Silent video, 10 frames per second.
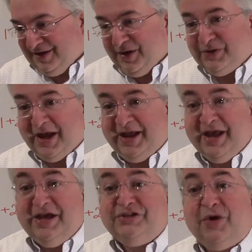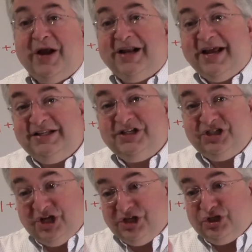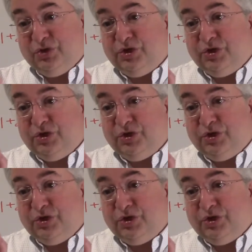Okay, so I'd like to teach you